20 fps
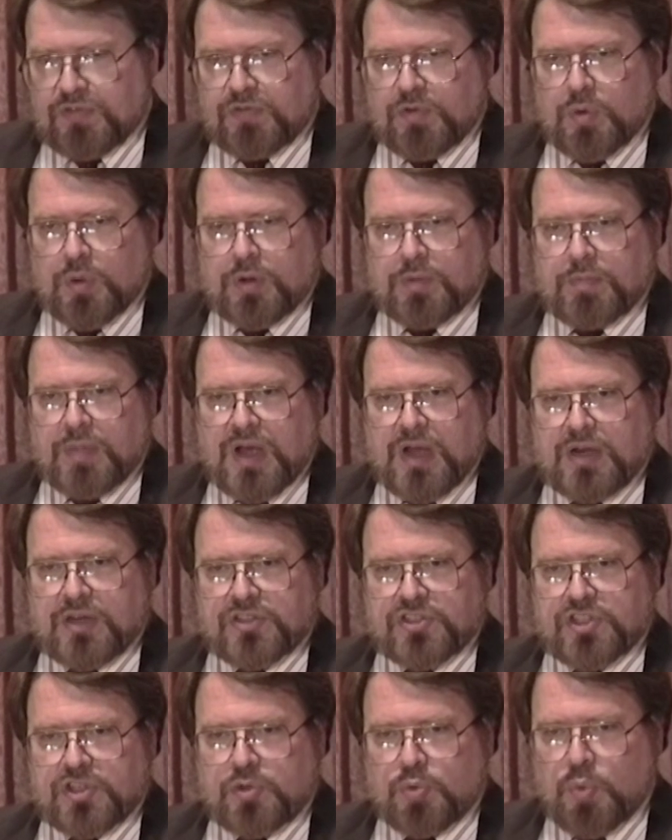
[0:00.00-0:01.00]
foreign
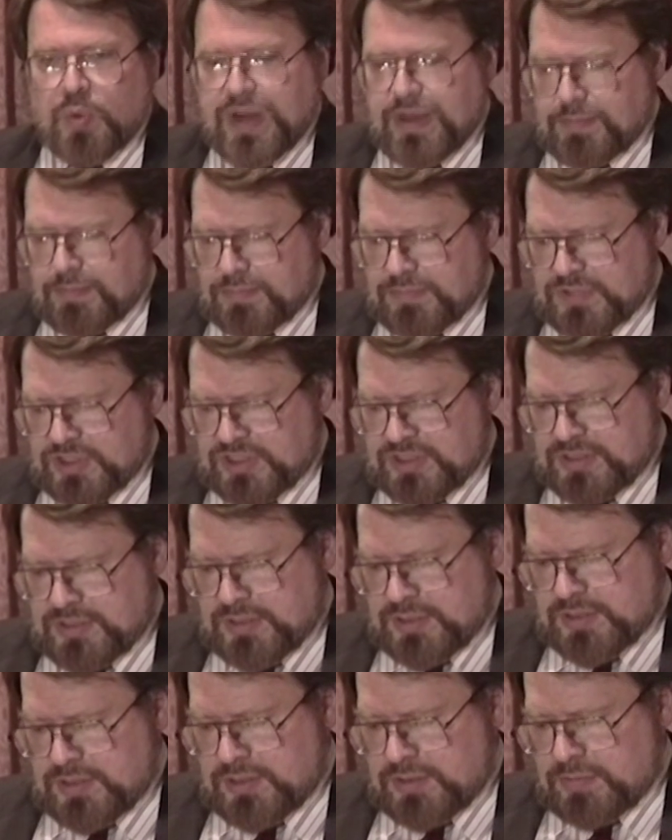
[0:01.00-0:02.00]
policy whims
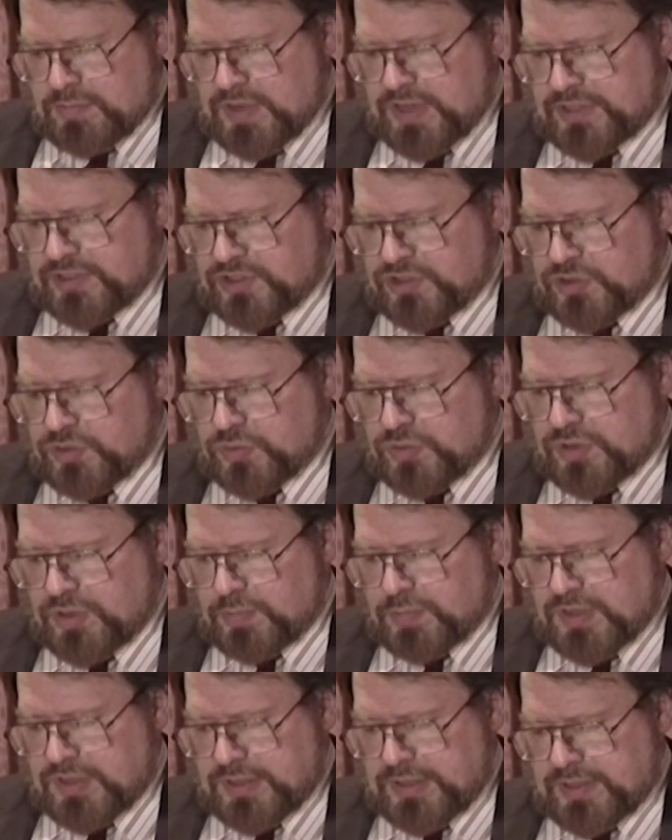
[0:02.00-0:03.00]
might suit
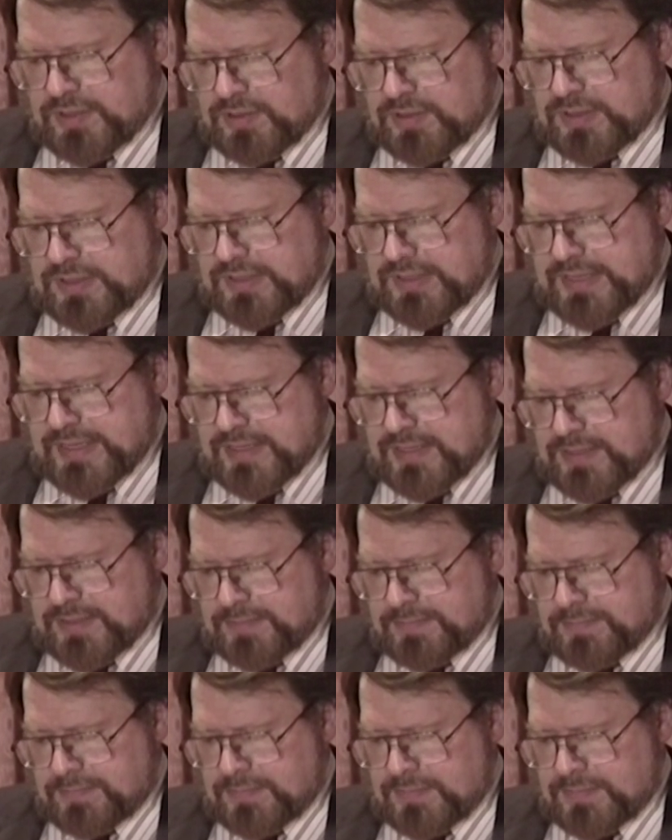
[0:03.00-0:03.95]
the political elite.